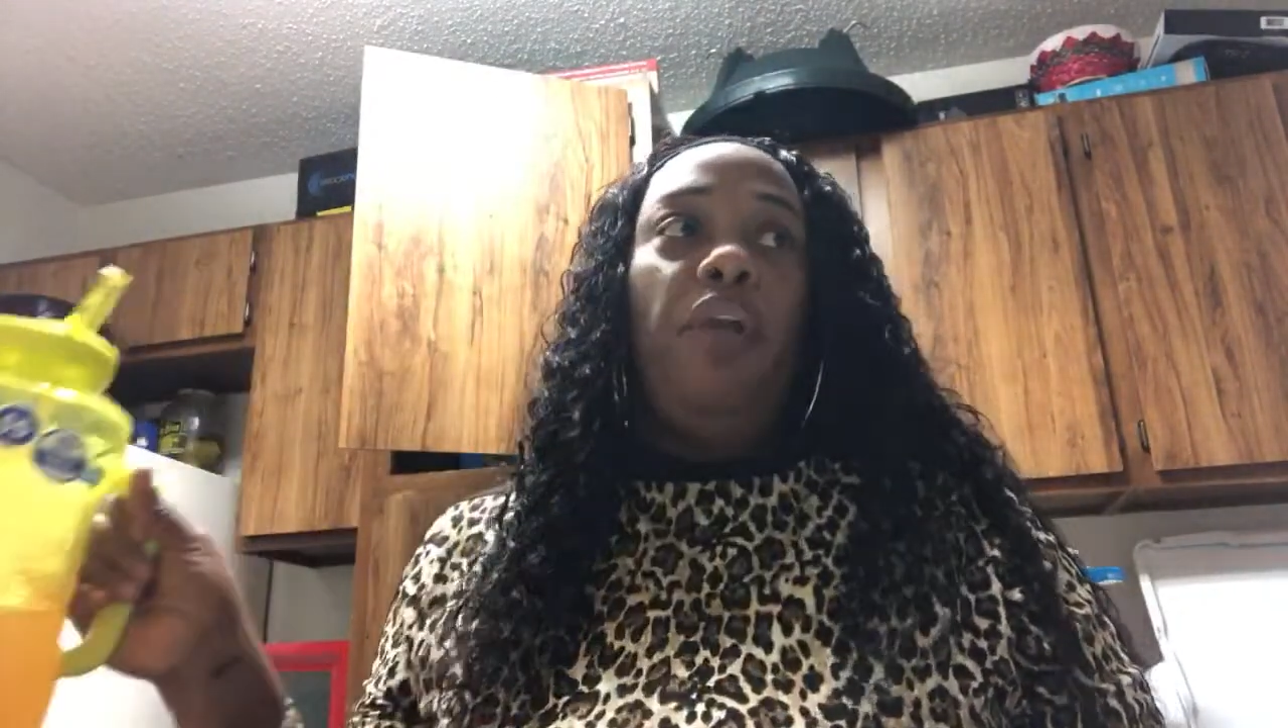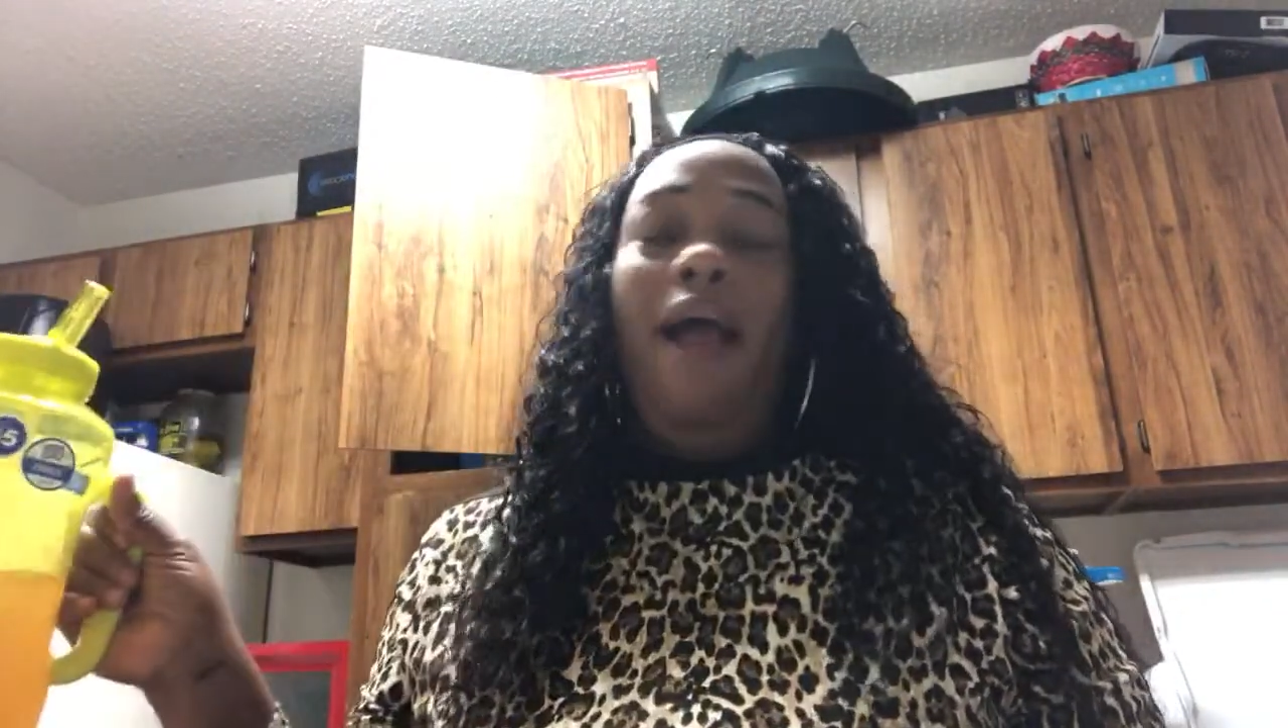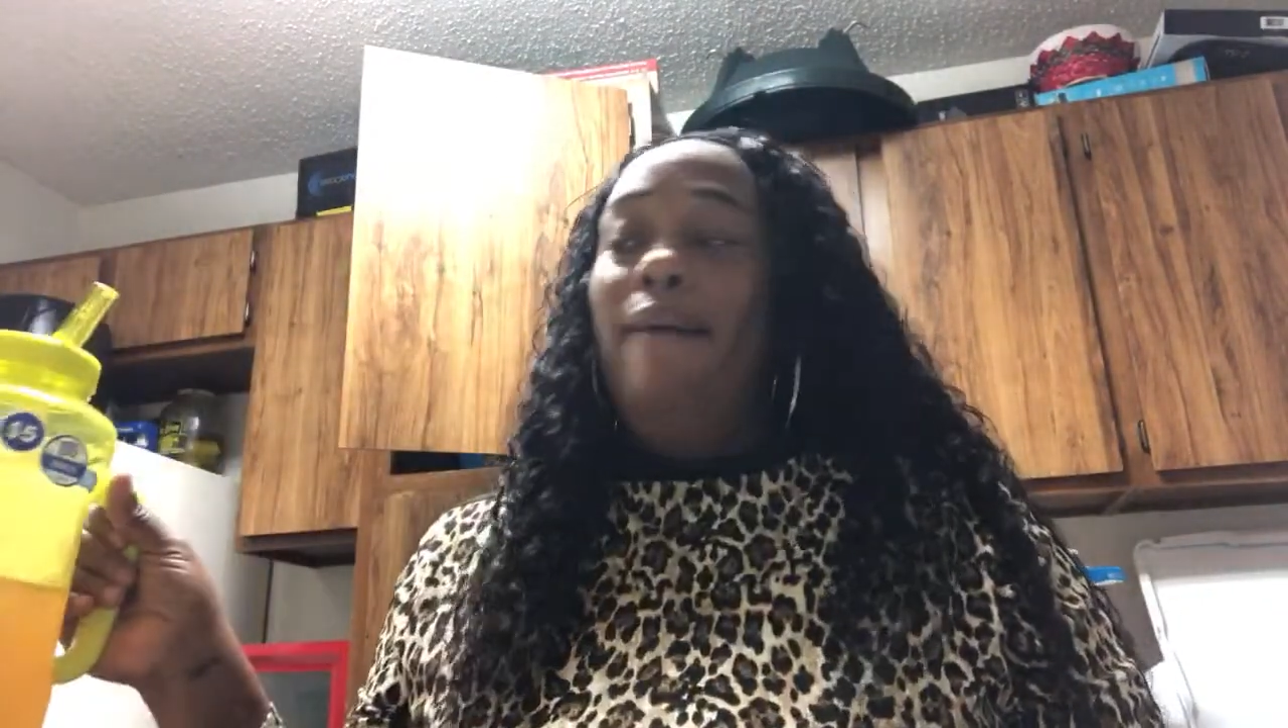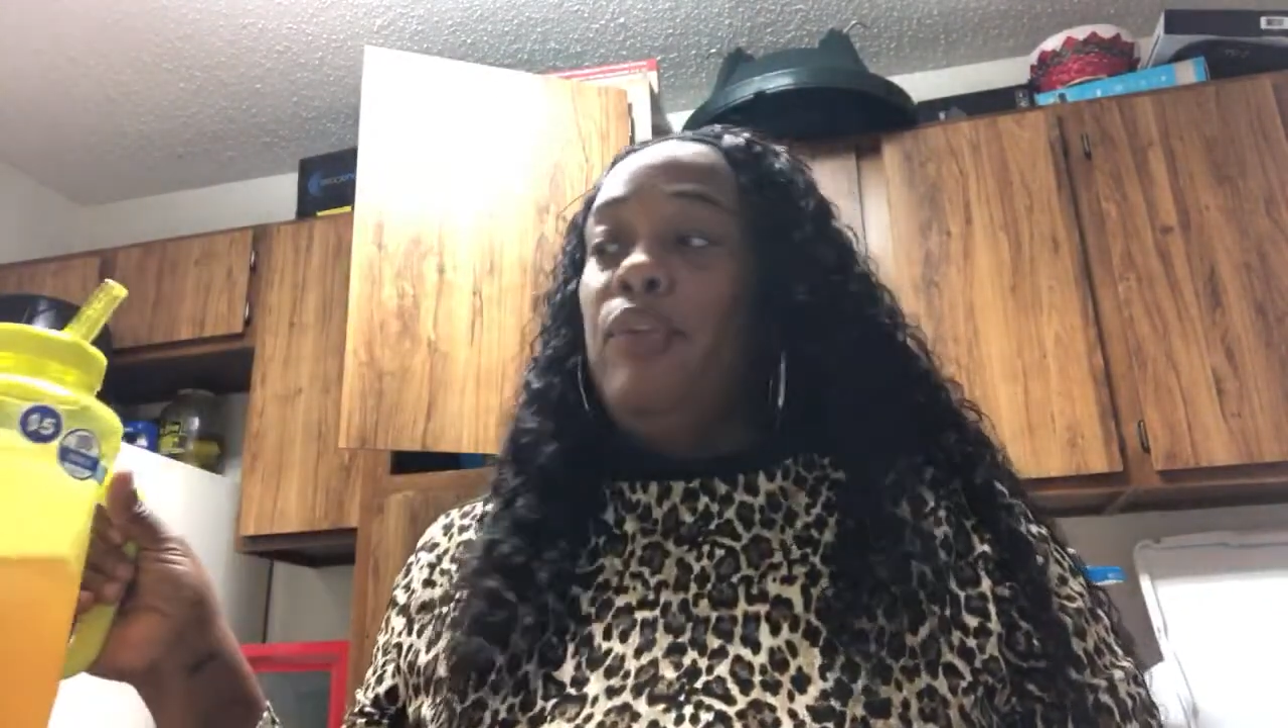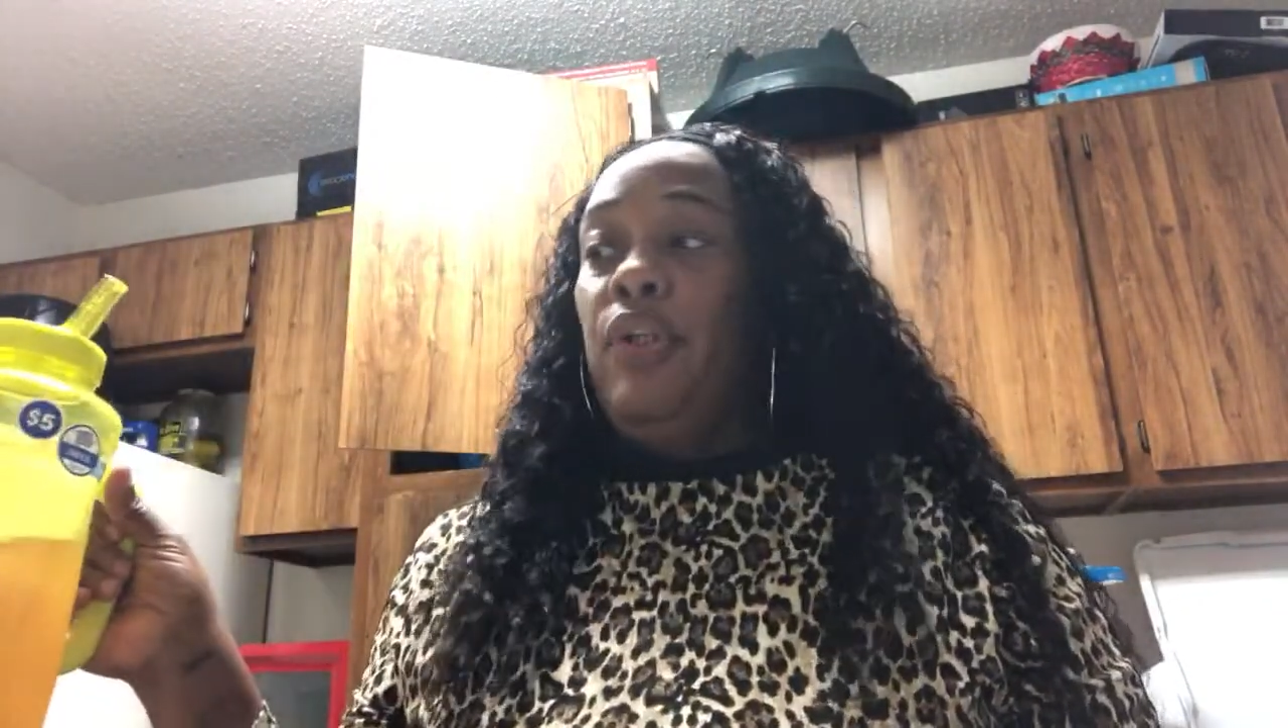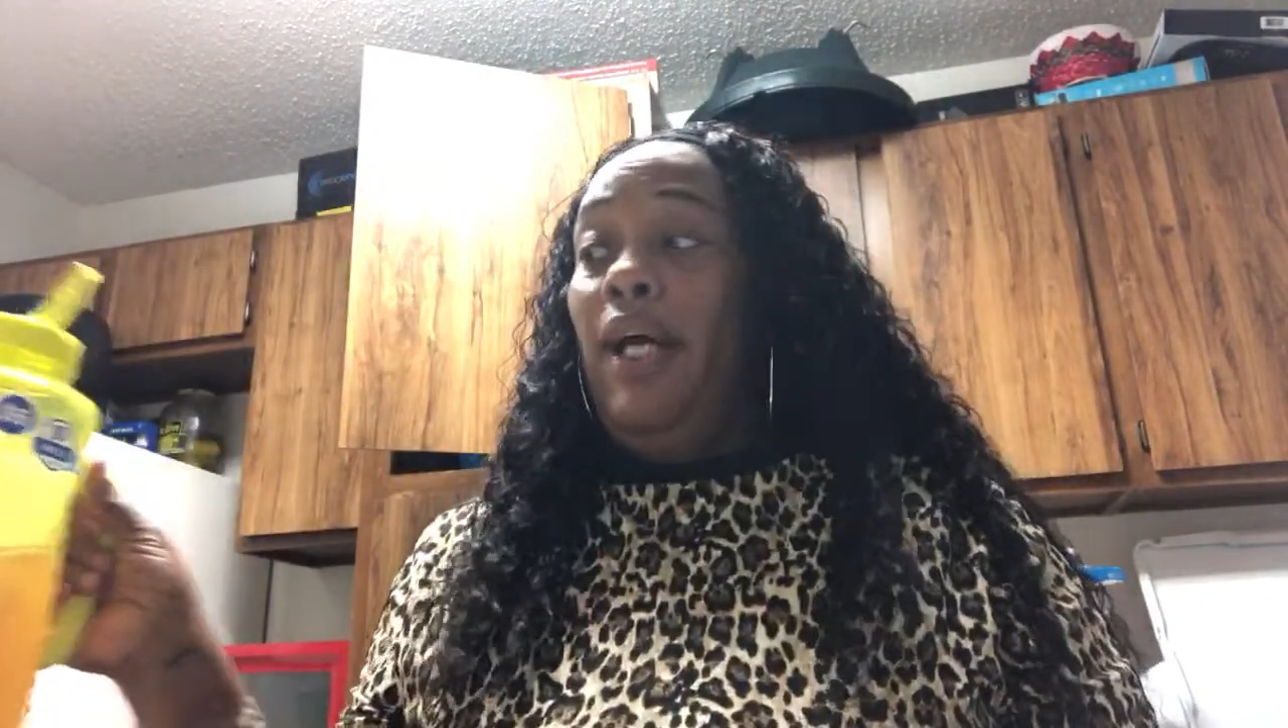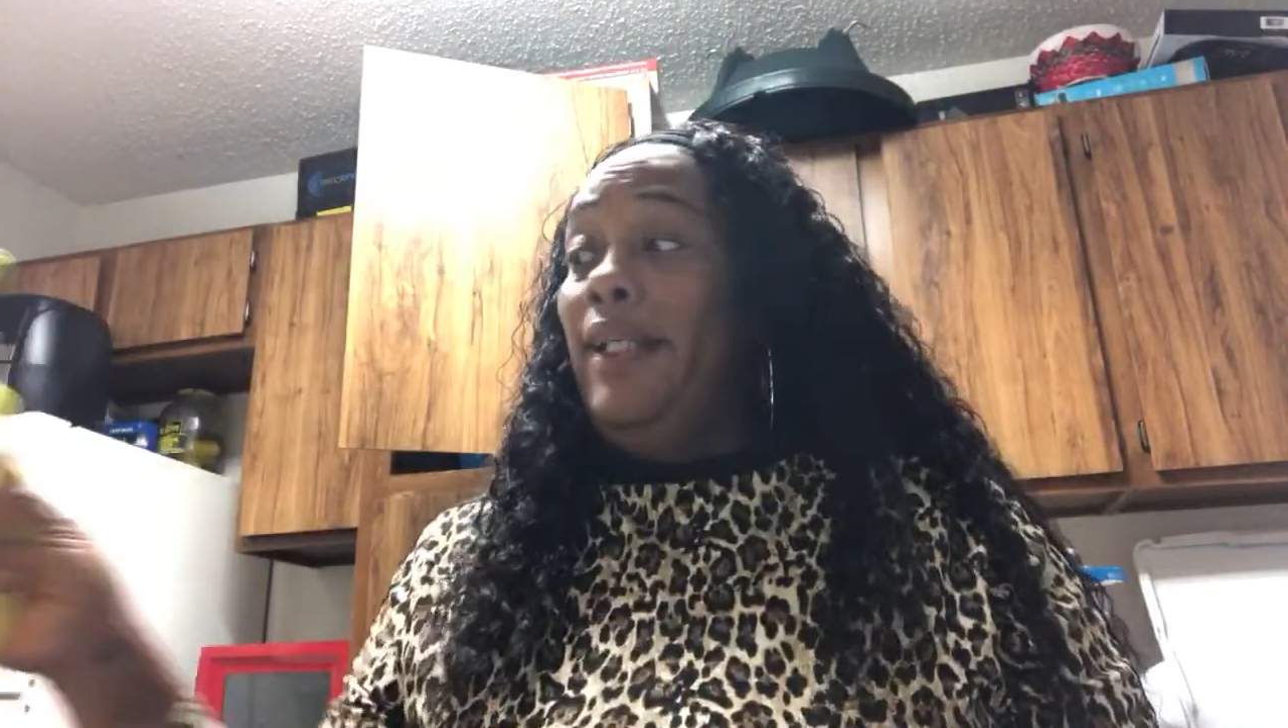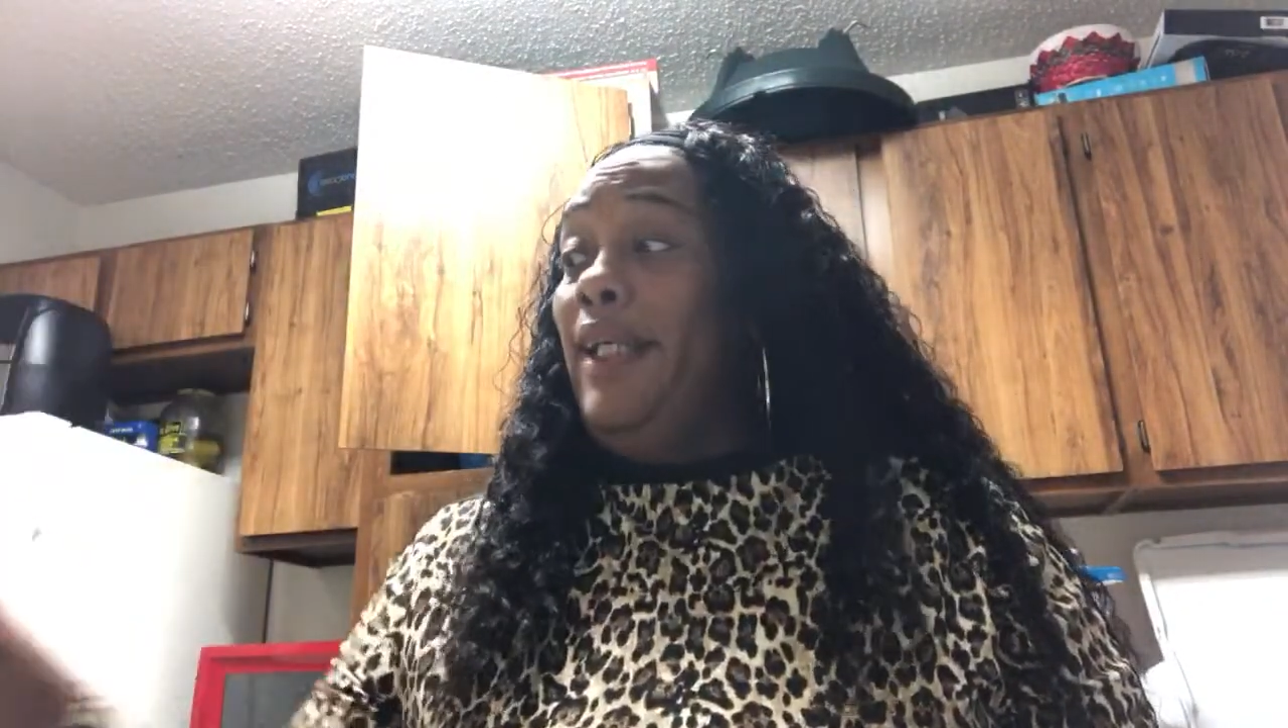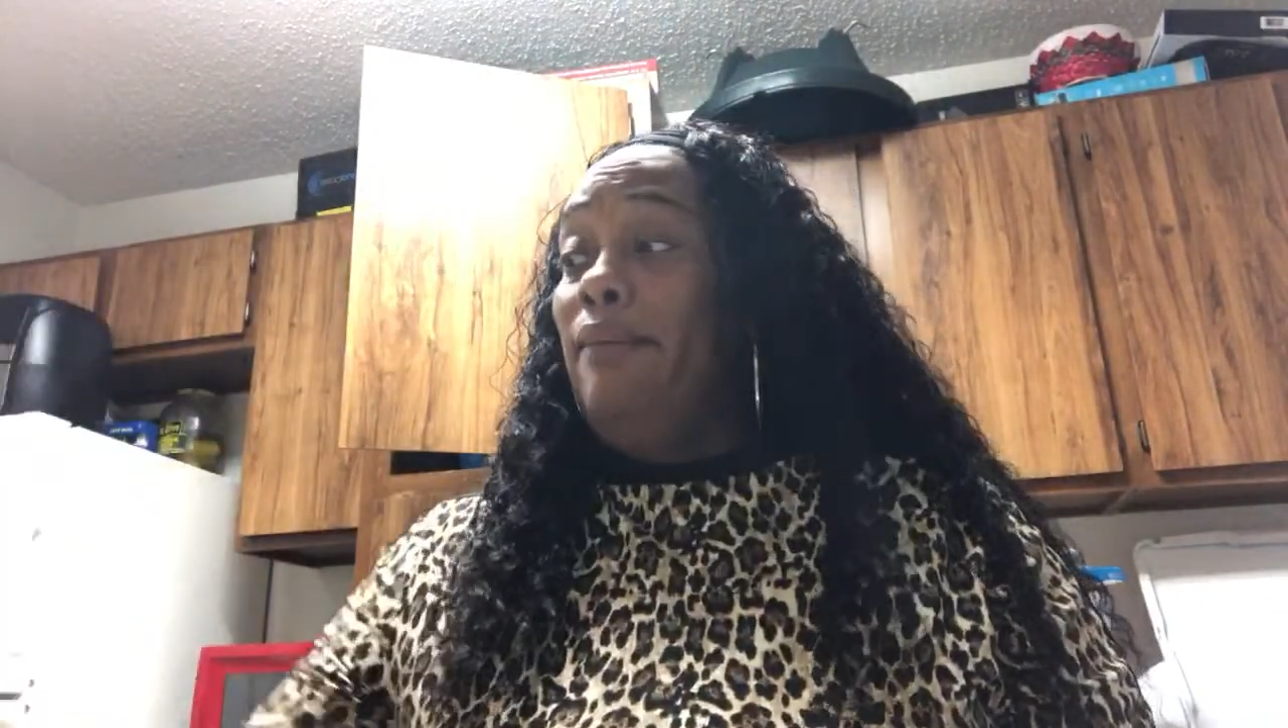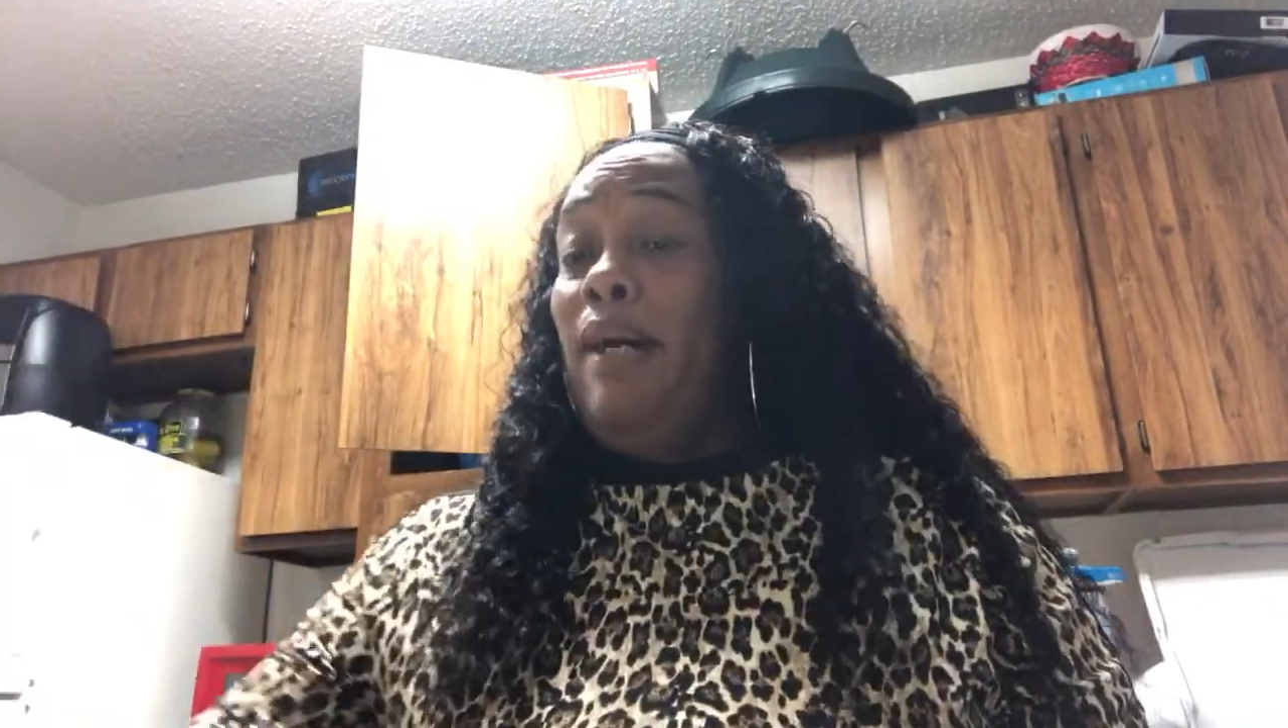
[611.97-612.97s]
I'm
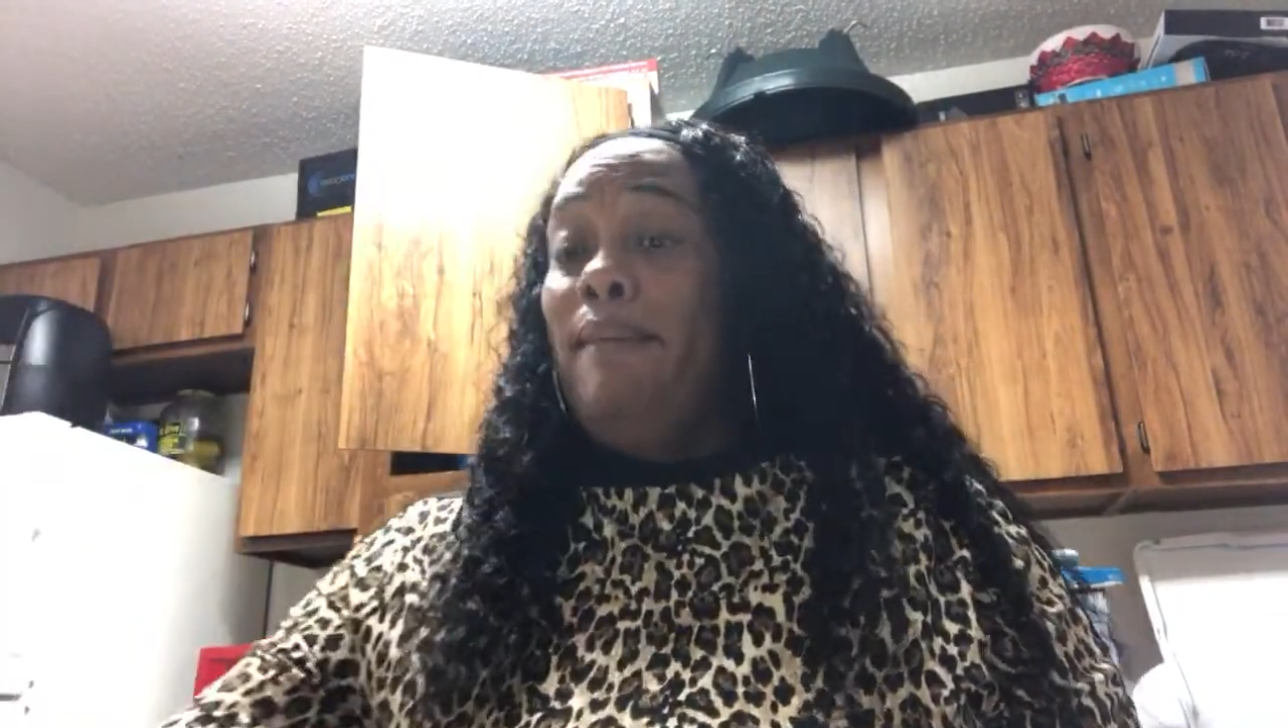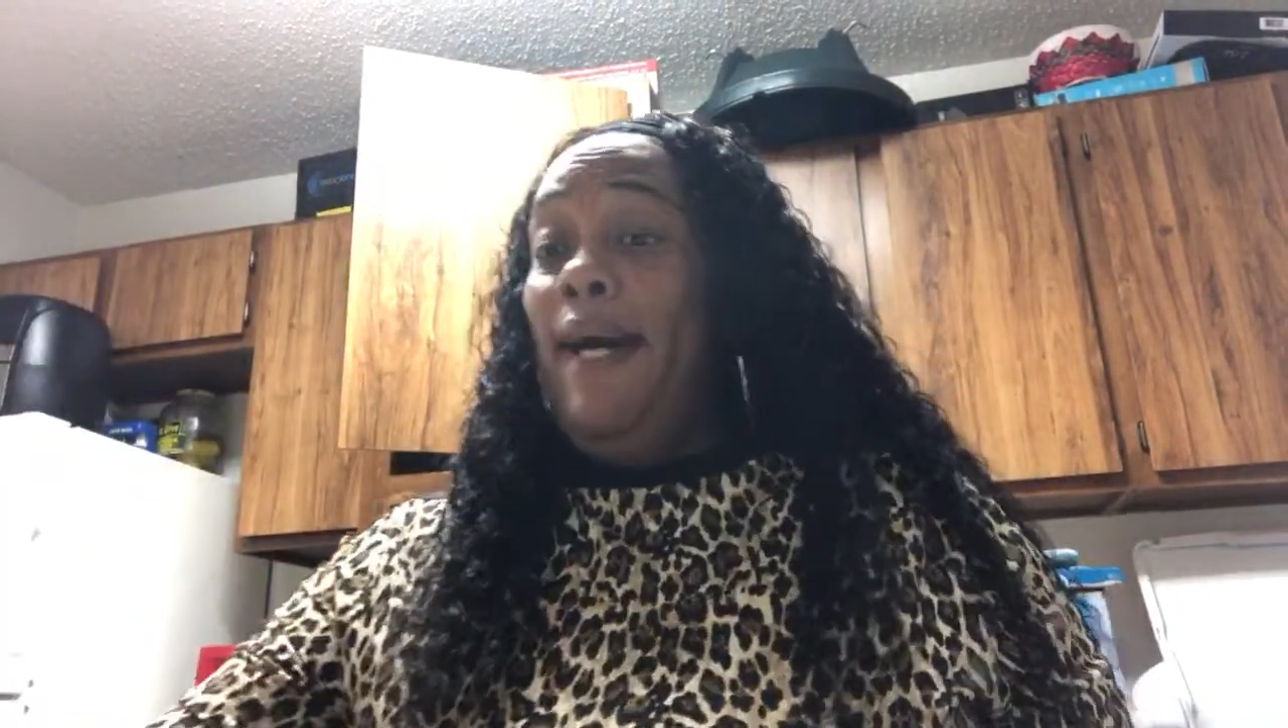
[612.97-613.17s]
trying to get my